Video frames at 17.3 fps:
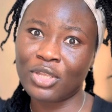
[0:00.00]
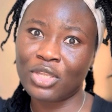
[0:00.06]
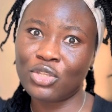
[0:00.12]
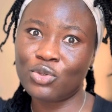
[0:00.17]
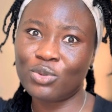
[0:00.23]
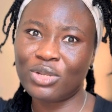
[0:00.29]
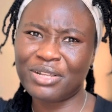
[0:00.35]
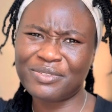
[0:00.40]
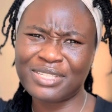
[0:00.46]

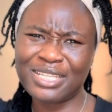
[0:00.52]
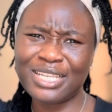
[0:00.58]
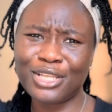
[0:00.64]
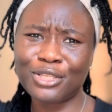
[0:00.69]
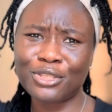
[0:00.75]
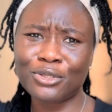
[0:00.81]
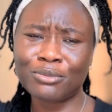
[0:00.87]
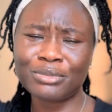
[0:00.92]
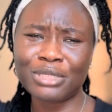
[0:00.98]
you would have seen the
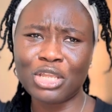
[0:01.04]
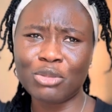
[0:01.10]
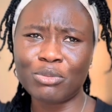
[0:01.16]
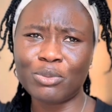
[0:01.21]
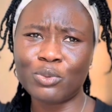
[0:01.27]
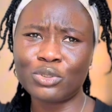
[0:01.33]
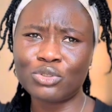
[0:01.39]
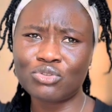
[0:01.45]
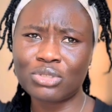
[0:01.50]
thumbnail and
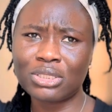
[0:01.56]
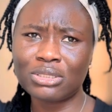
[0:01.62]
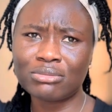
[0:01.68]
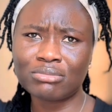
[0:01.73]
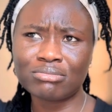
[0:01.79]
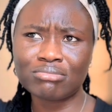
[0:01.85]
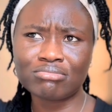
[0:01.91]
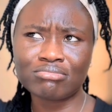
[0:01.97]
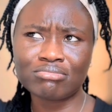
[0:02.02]
you'll be
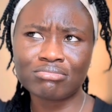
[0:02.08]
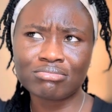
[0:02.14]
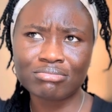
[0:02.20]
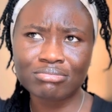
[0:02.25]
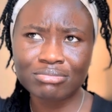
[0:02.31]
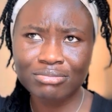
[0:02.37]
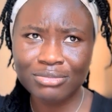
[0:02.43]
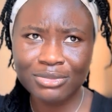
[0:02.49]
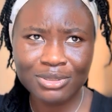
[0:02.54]
wondering
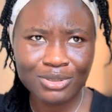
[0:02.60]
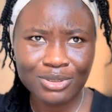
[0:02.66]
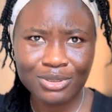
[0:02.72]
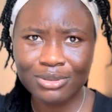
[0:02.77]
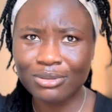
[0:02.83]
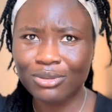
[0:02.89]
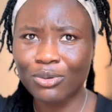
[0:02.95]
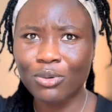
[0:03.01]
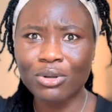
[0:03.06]

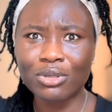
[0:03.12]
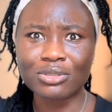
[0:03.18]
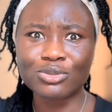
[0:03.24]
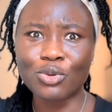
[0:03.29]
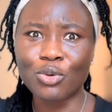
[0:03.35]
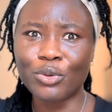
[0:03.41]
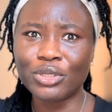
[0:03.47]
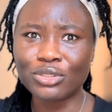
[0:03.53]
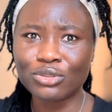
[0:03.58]
what's
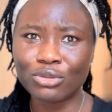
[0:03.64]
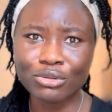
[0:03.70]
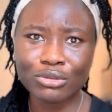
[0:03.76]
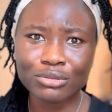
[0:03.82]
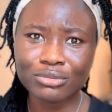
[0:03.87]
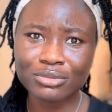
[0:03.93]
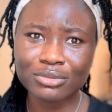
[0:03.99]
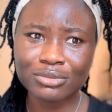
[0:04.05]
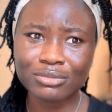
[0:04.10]
going
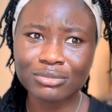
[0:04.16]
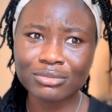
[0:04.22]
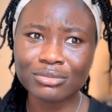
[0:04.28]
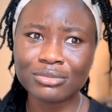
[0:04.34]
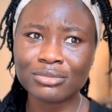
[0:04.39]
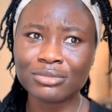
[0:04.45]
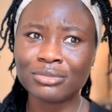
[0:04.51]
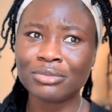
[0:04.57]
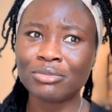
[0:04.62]
on.
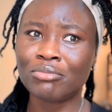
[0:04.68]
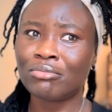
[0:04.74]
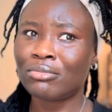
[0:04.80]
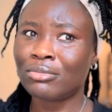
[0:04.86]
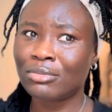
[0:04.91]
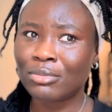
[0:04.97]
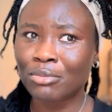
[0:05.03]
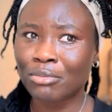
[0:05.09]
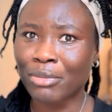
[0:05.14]

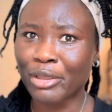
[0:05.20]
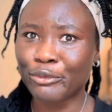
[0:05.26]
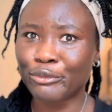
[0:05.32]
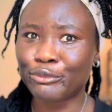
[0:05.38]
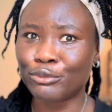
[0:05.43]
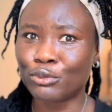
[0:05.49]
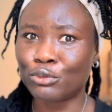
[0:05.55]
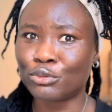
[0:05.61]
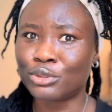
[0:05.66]
My
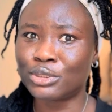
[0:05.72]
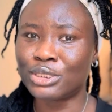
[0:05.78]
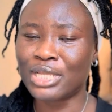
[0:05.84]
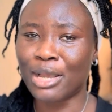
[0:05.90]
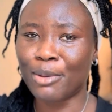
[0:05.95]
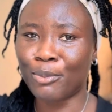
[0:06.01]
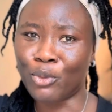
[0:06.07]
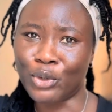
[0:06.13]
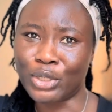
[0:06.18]
food, they
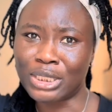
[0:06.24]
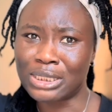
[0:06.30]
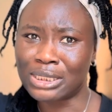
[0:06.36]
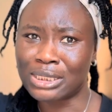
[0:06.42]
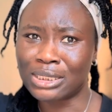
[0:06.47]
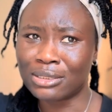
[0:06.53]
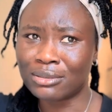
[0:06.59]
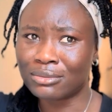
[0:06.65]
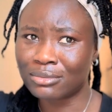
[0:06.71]
are
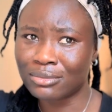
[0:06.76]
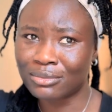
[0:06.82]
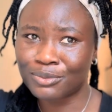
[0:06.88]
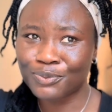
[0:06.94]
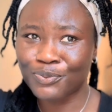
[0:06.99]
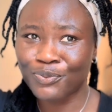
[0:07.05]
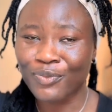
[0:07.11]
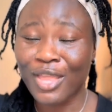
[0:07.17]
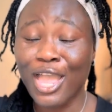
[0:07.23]
poison.
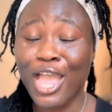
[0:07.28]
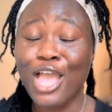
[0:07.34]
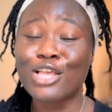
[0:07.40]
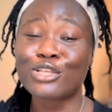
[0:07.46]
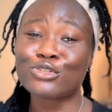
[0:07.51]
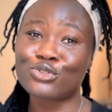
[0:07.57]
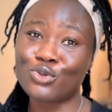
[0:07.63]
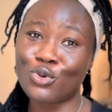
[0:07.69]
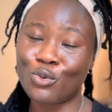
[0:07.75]

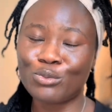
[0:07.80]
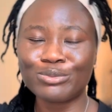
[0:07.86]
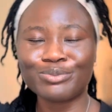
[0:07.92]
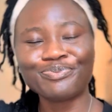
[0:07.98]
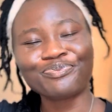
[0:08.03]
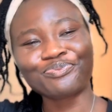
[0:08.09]
So